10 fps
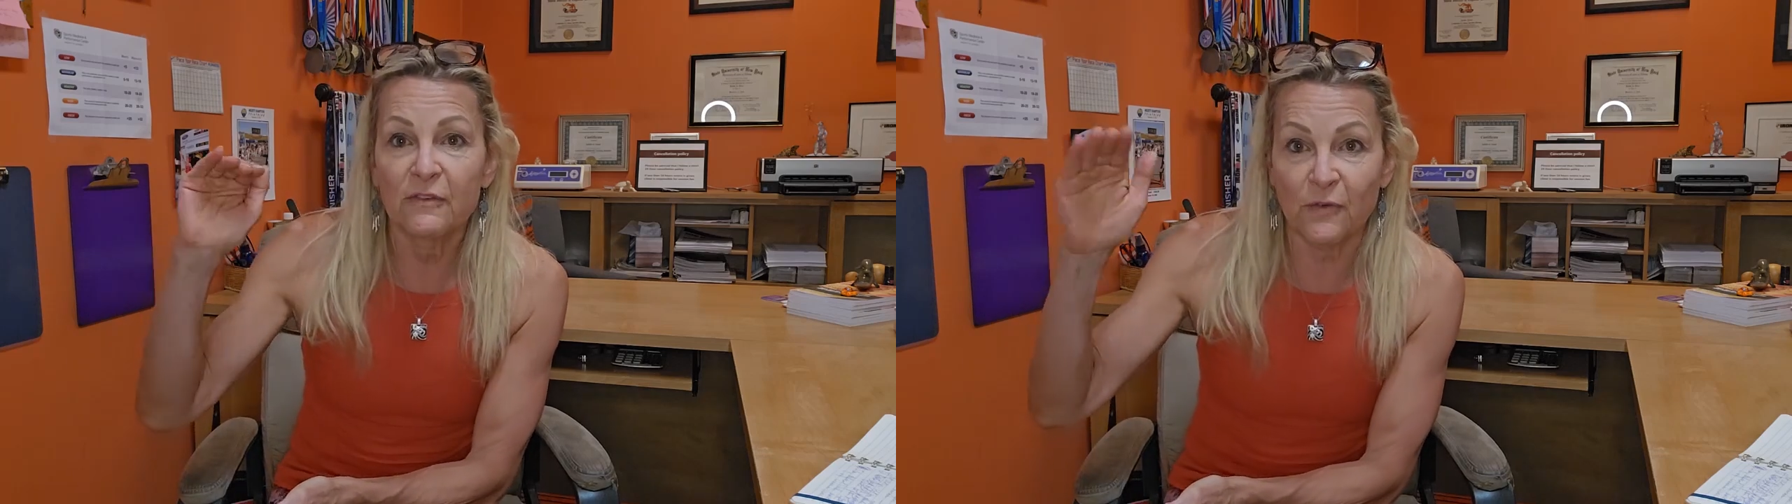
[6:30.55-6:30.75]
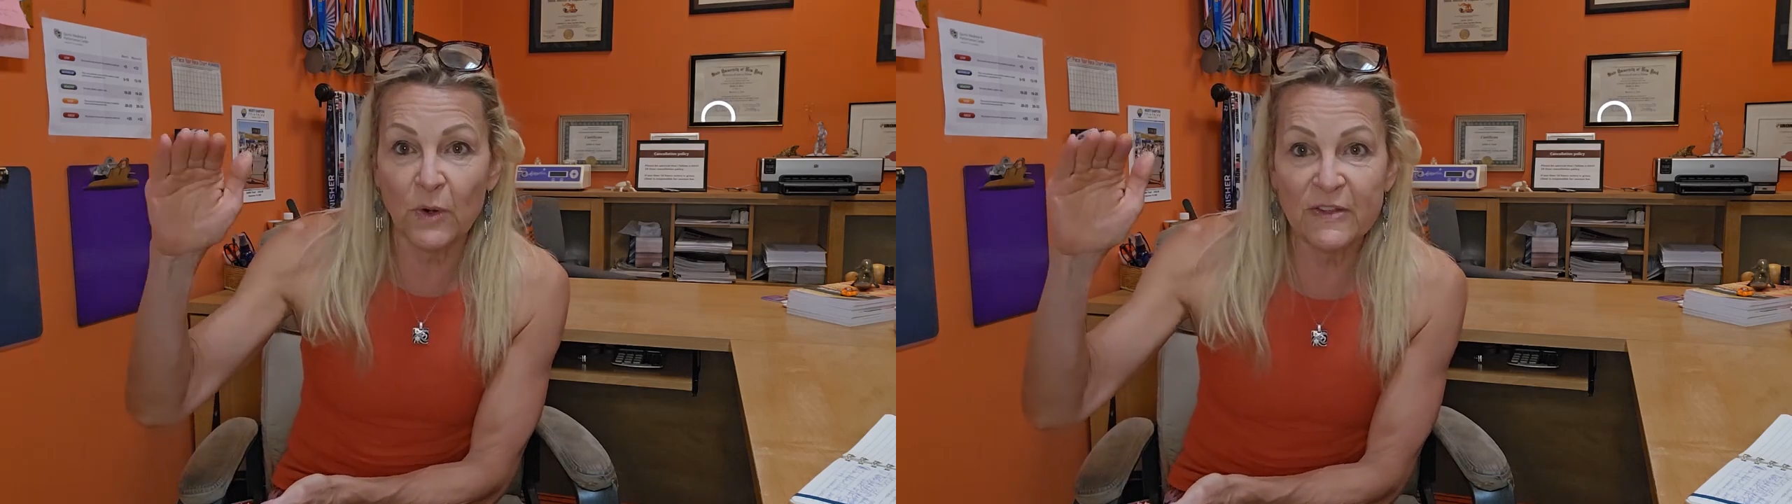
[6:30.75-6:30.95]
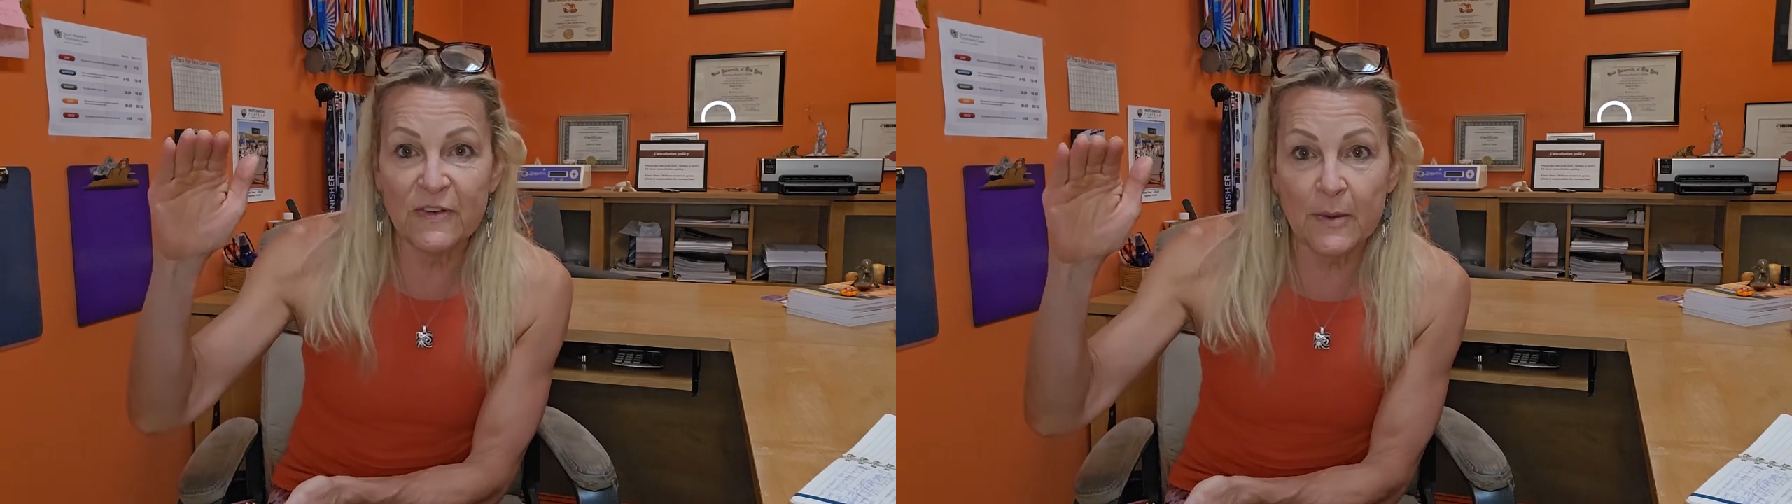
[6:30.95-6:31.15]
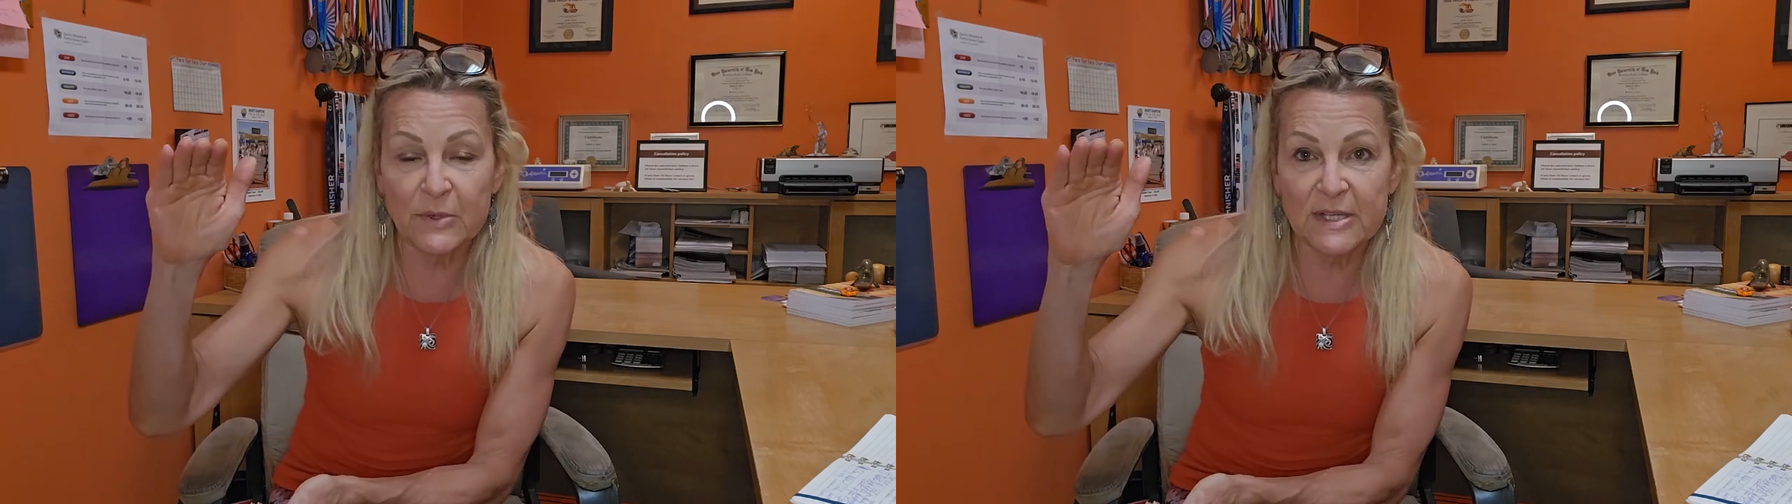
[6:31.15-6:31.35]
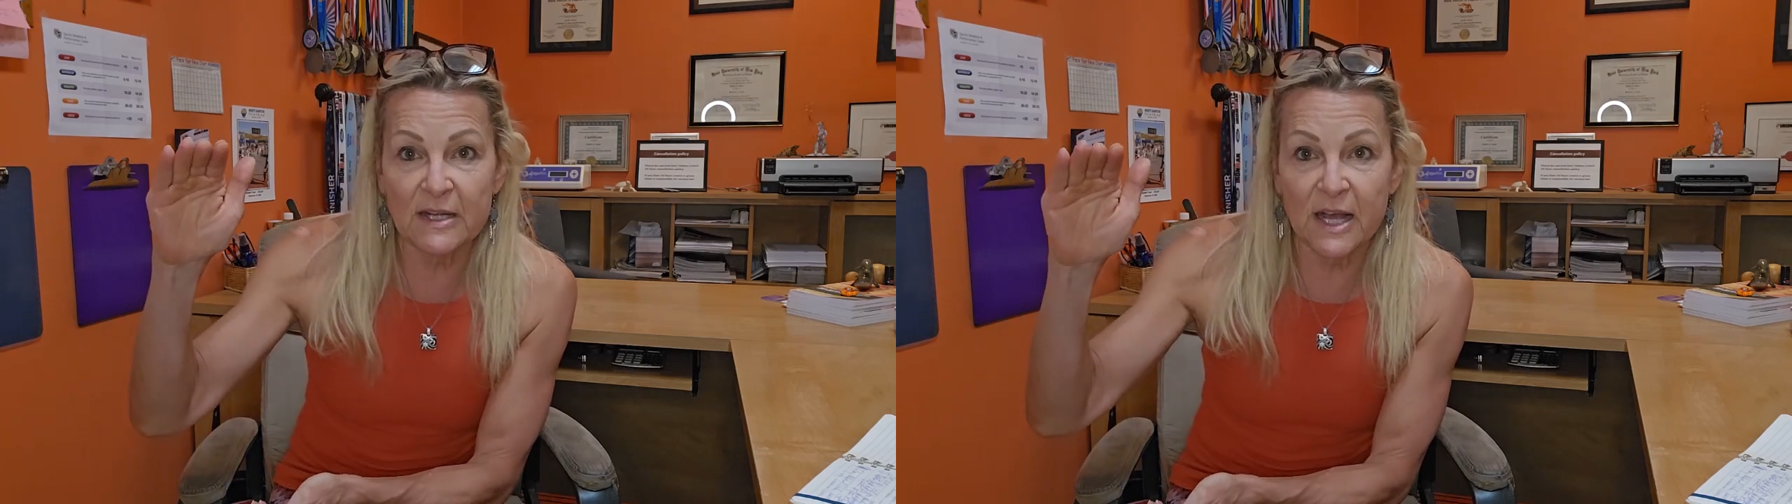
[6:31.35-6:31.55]

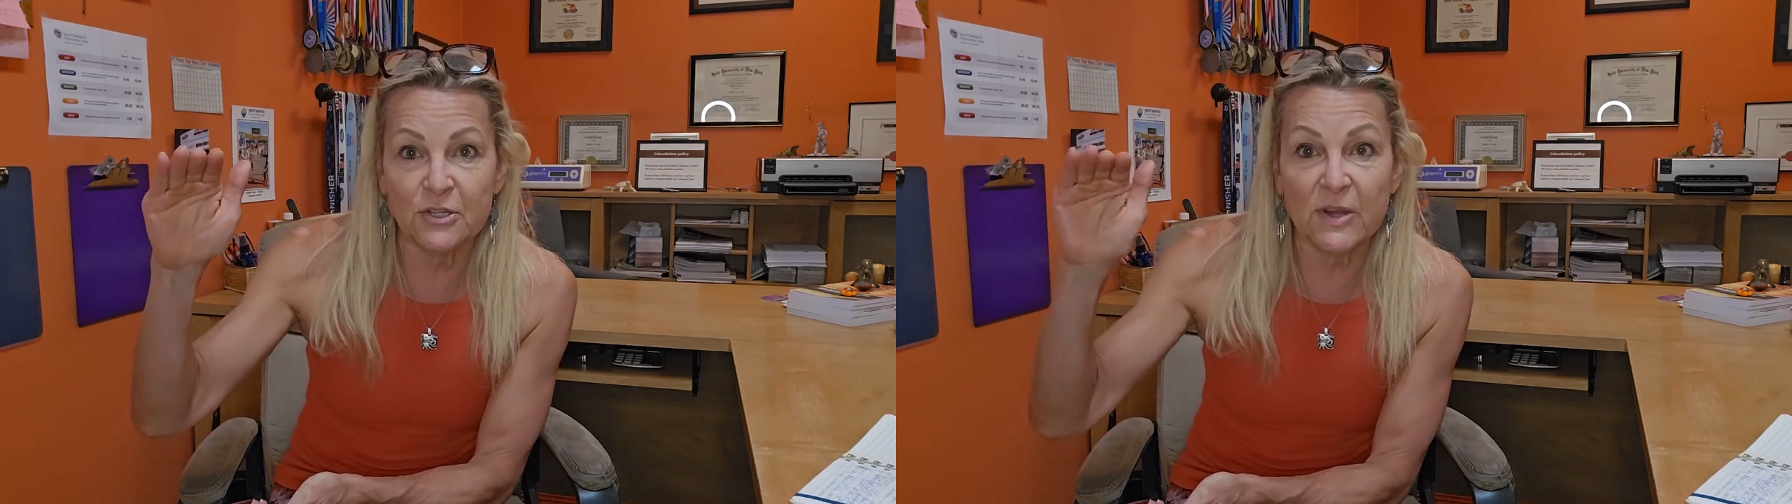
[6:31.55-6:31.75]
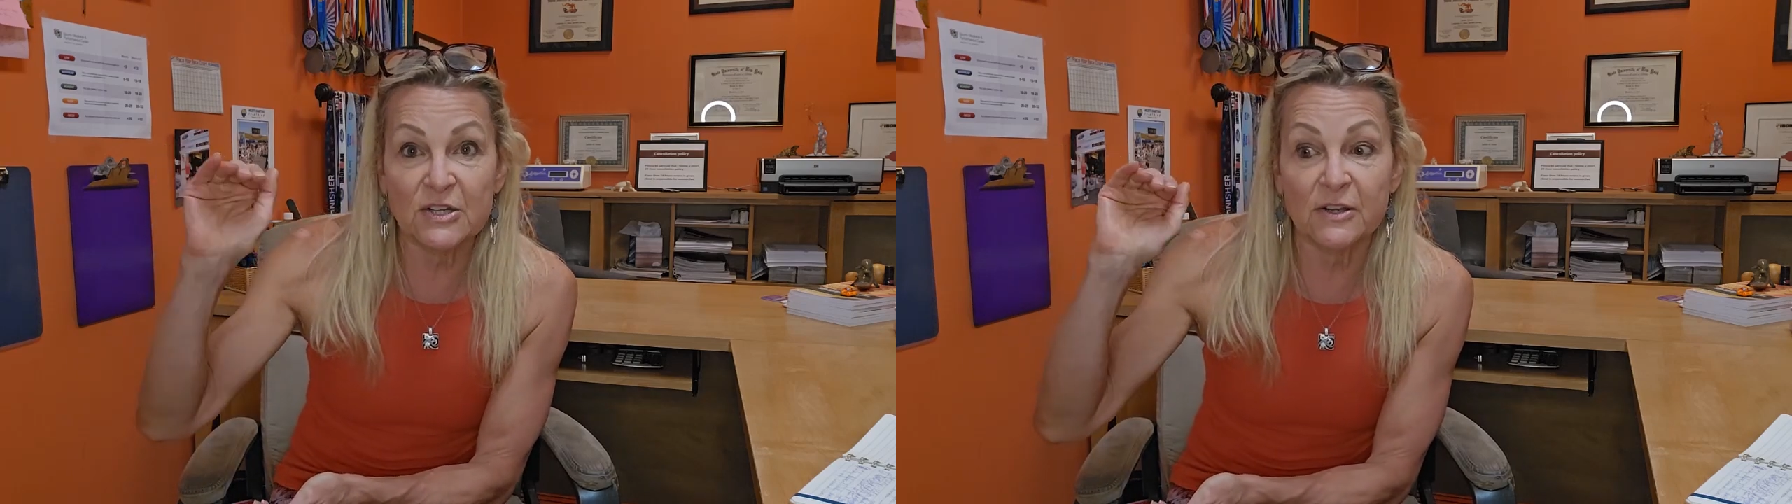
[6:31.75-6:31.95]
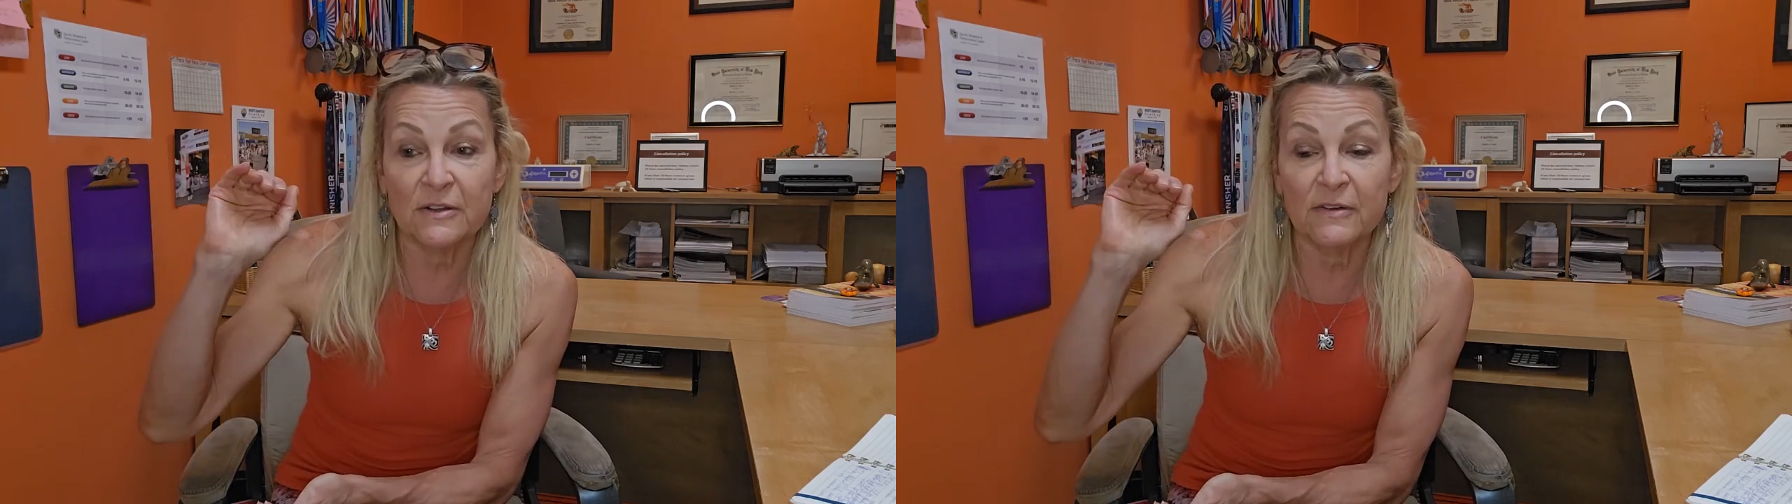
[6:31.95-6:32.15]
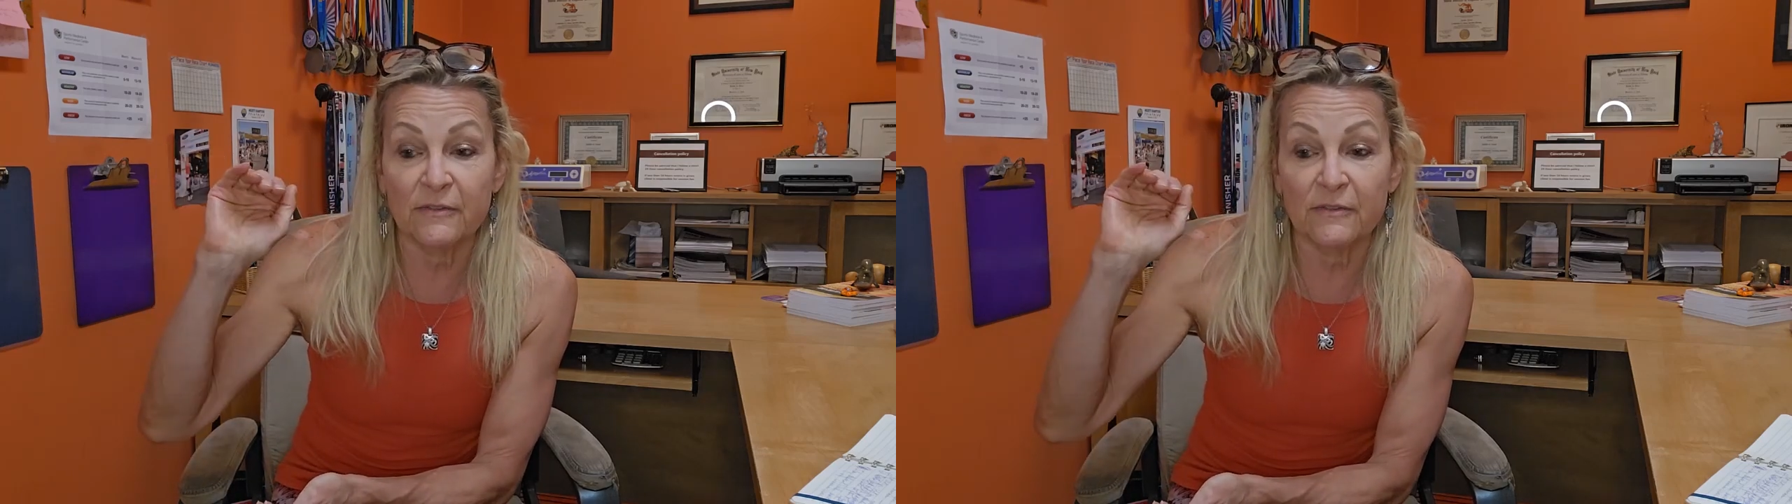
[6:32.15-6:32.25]
45% hydration